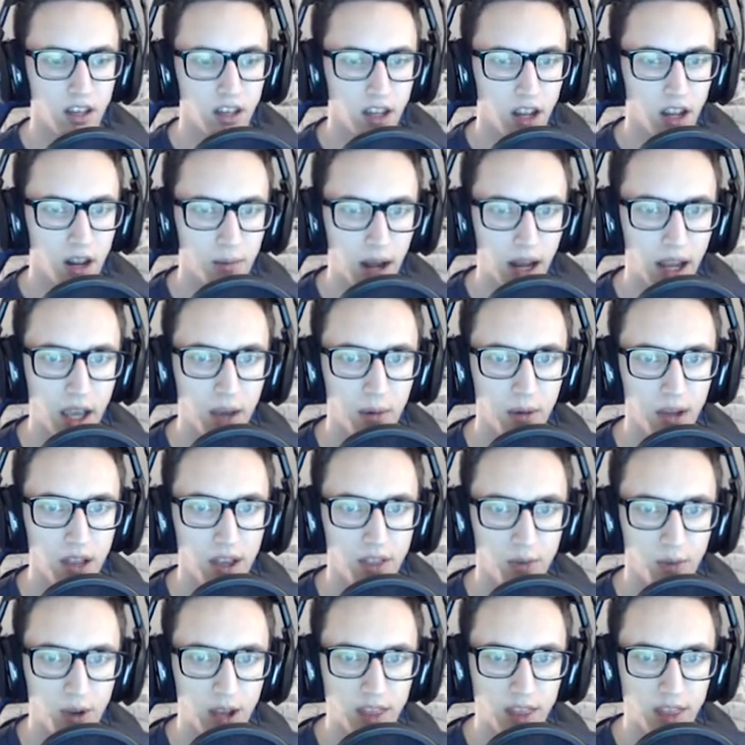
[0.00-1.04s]
Come on, can we hit
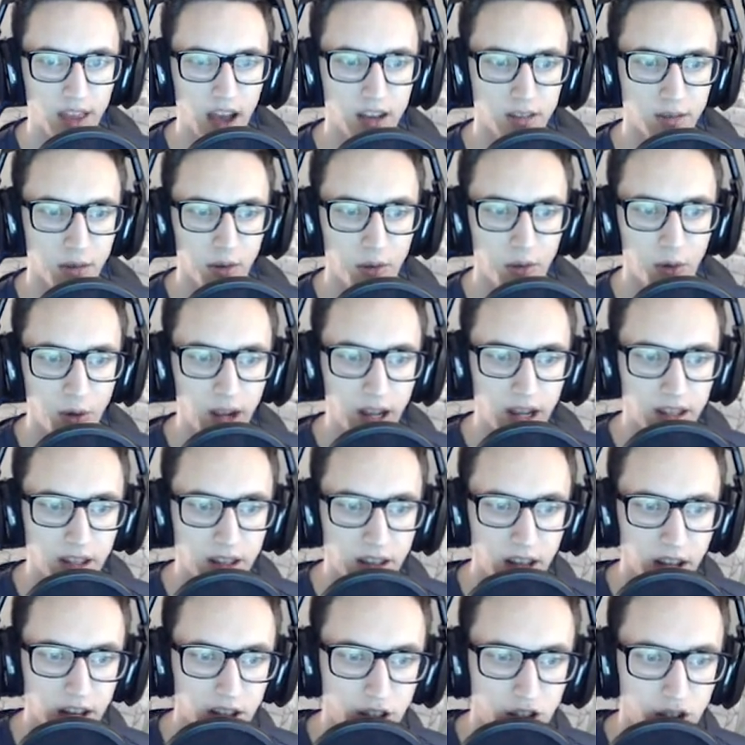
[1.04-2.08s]
3,000 before we get to
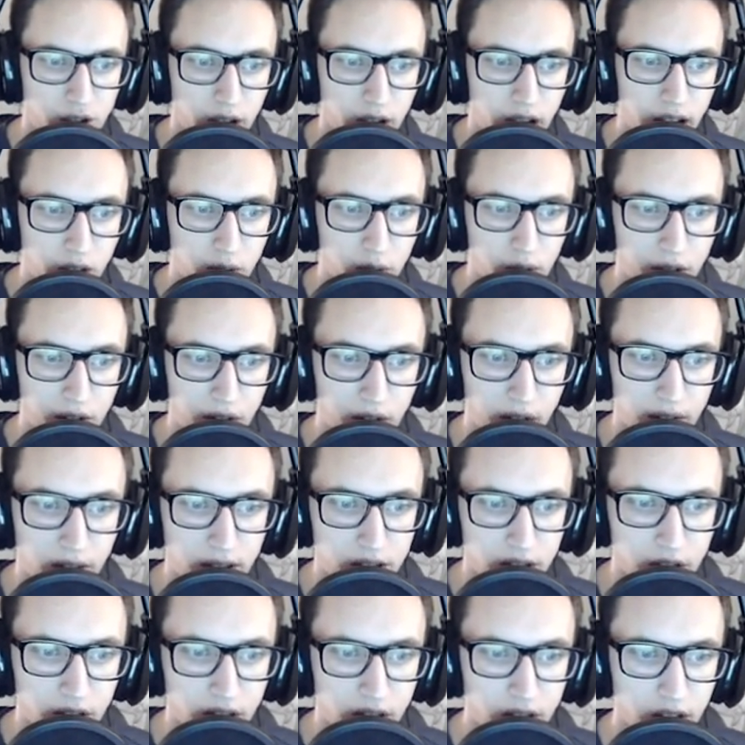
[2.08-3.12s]
the end of the track?
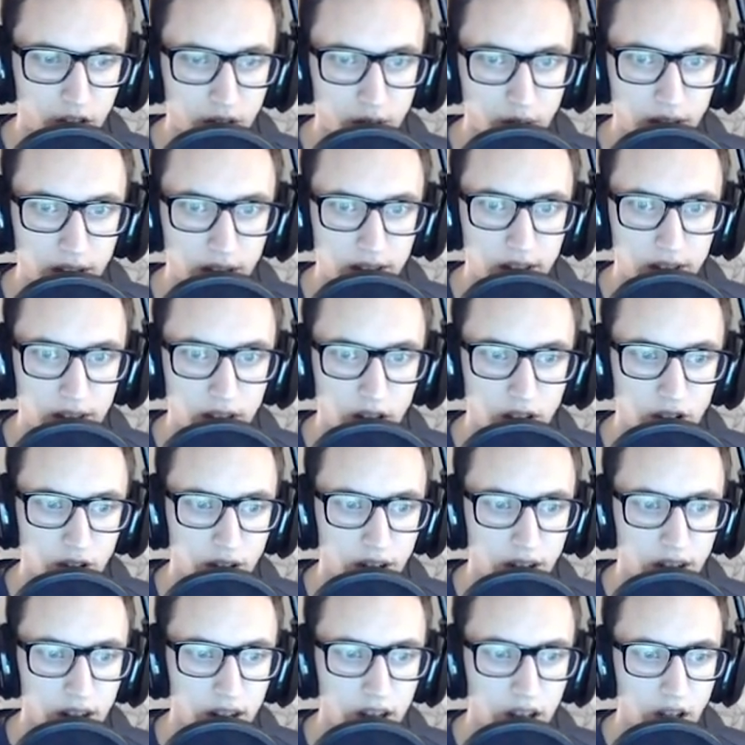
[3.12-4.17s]
2,500,
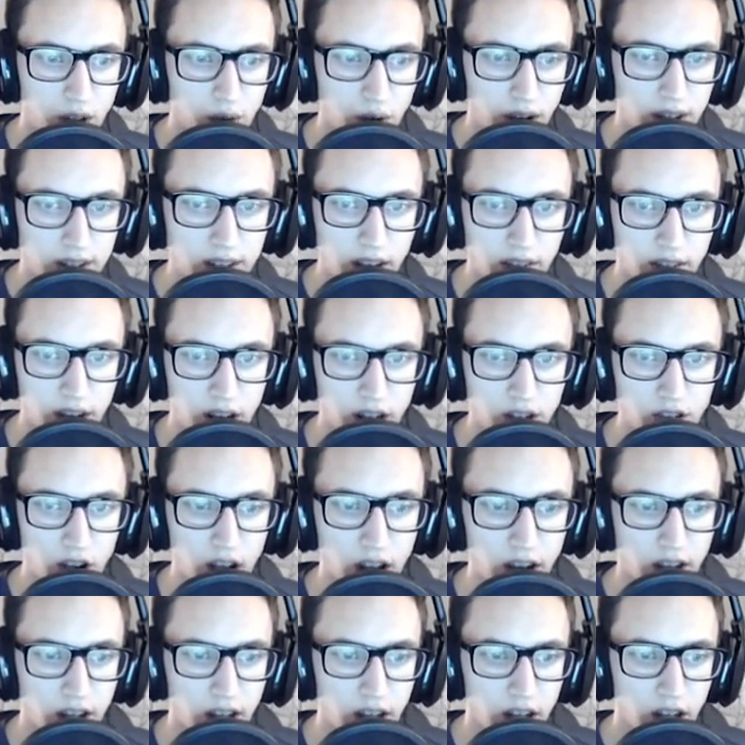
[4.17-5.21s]
2,600,
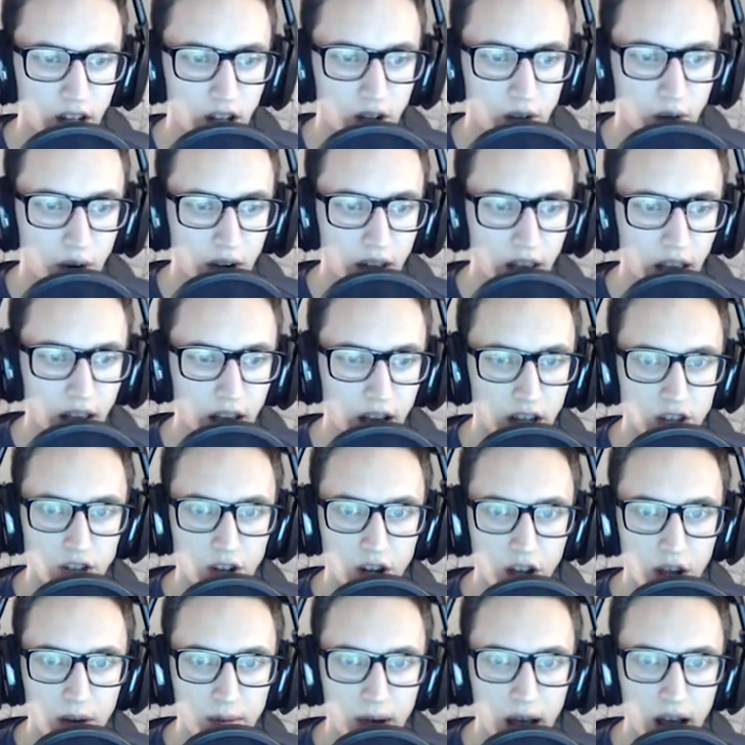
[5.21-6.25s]
2,700,
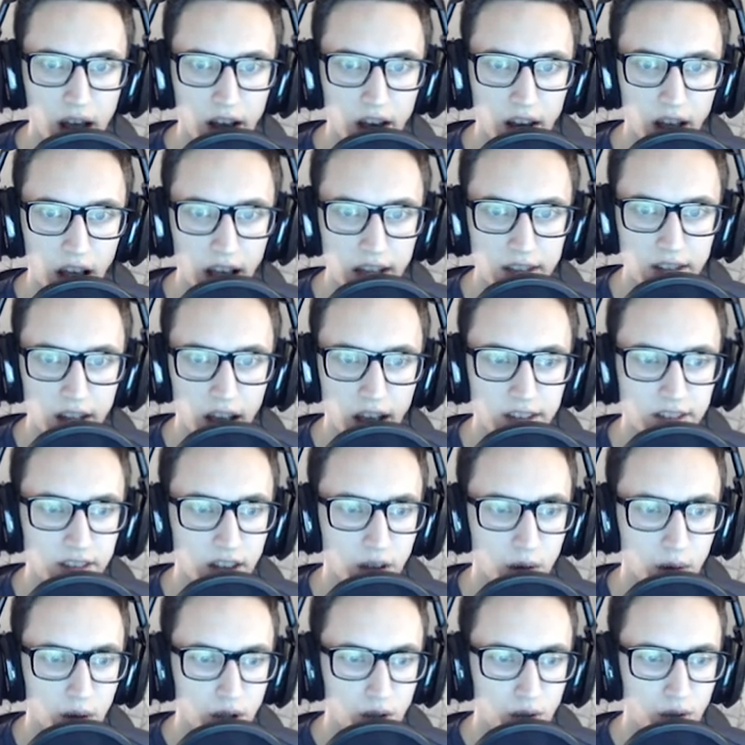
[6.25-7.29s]
2,800. Come on. I see
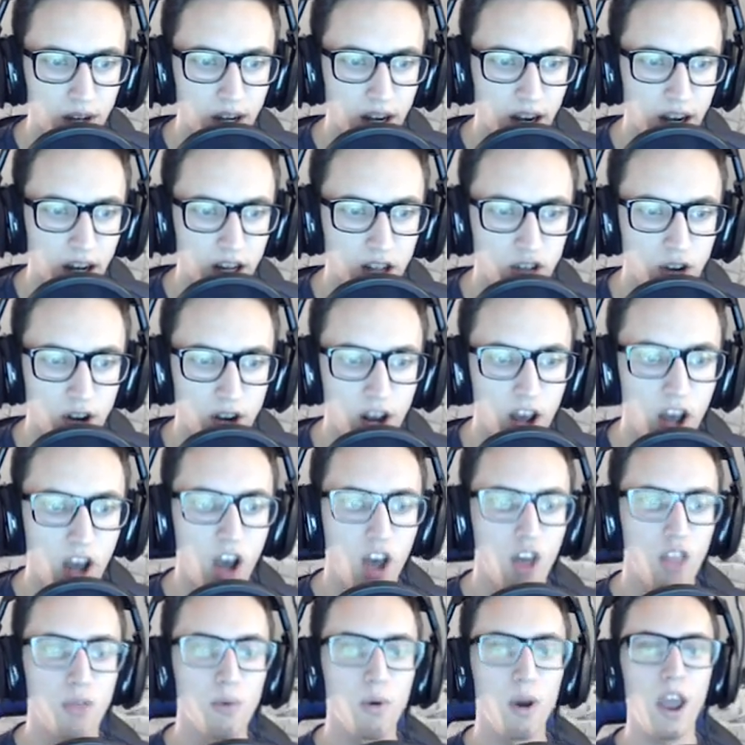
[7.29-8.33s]
the wall. 2,900,
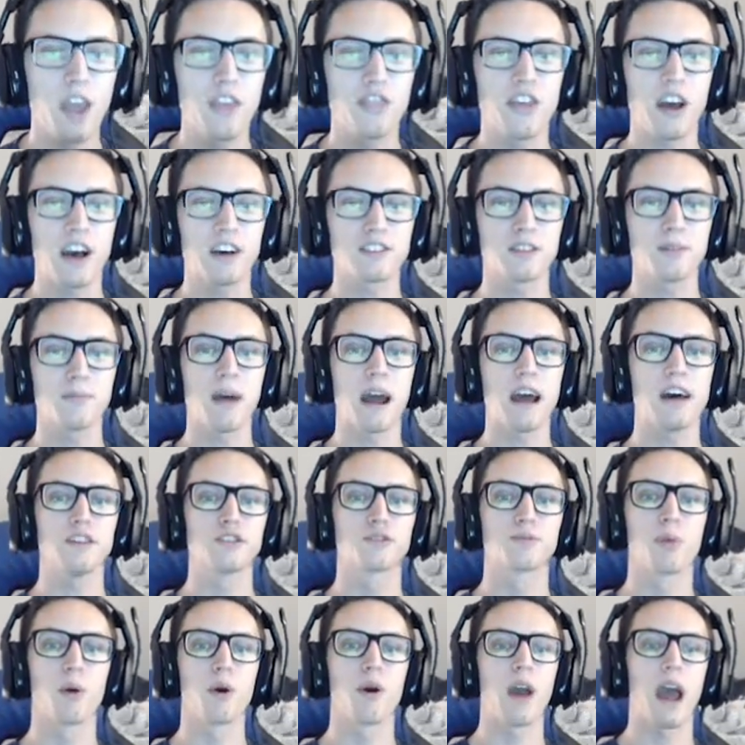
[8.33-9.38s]
3,000 miles
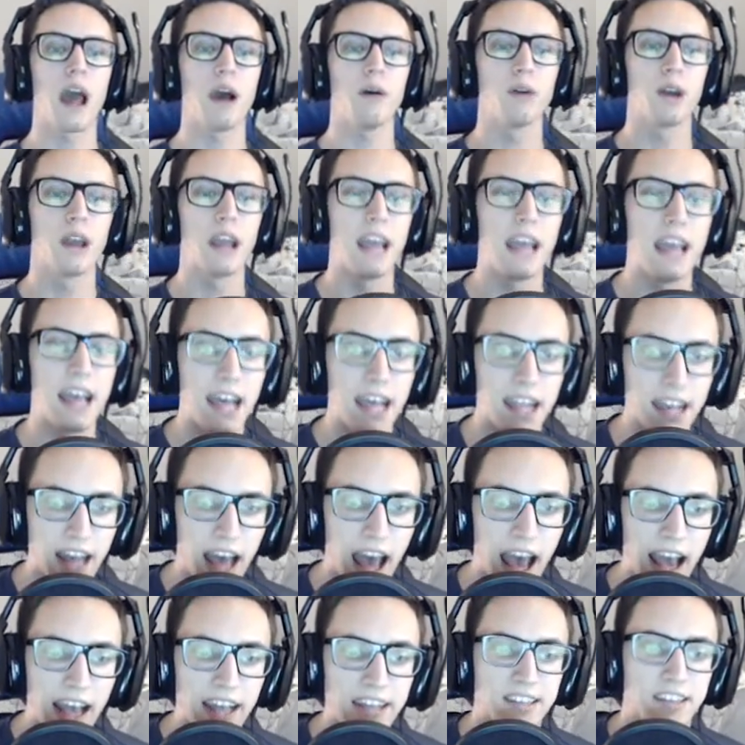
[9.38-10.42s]
per hour in
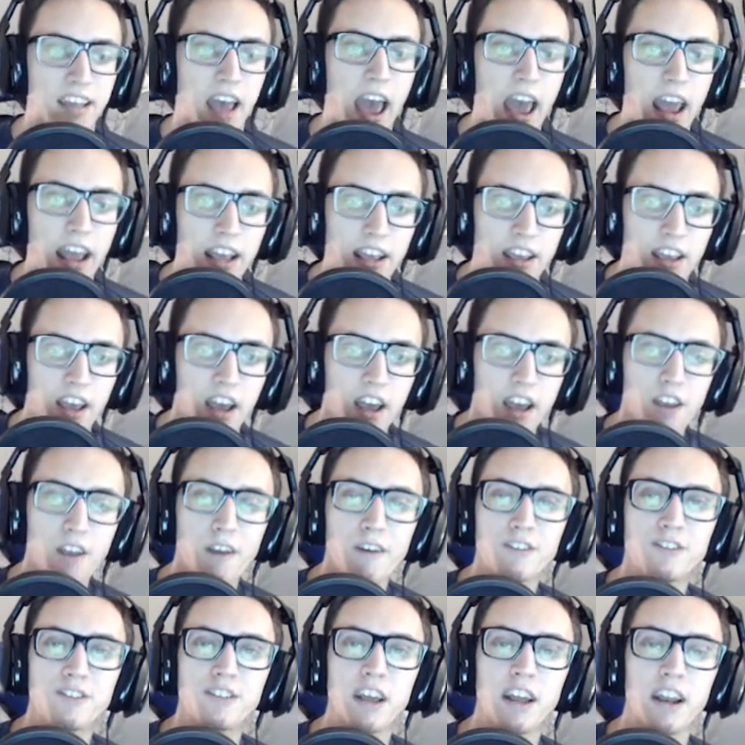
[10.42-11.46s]
a tank.
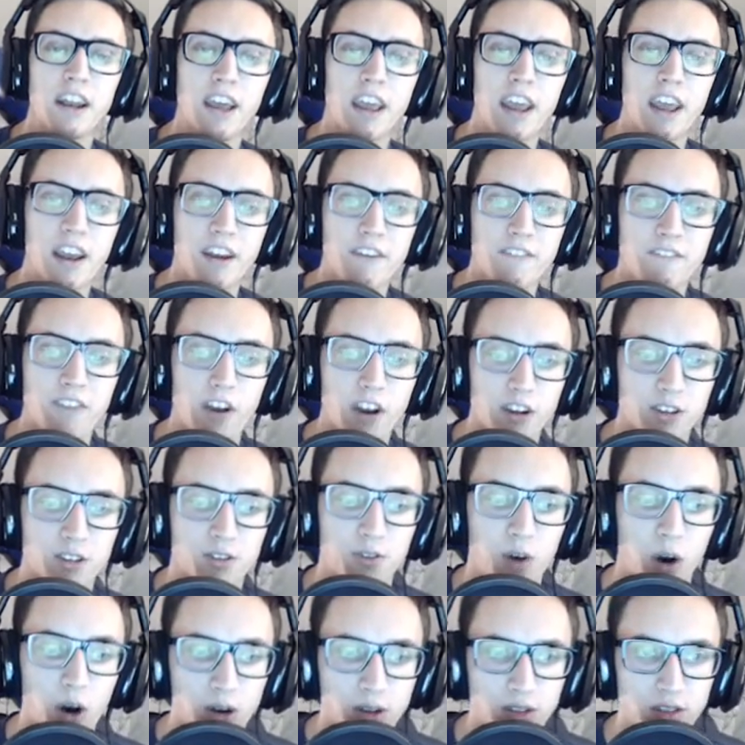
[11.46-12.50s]
You've seen it here first,
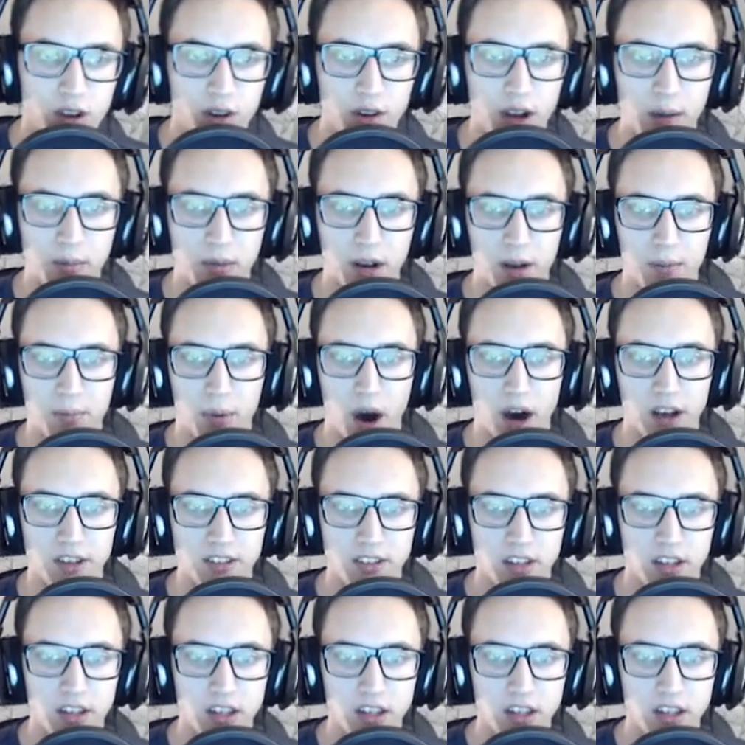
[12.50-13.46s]
folks. All right, I'm going to pause.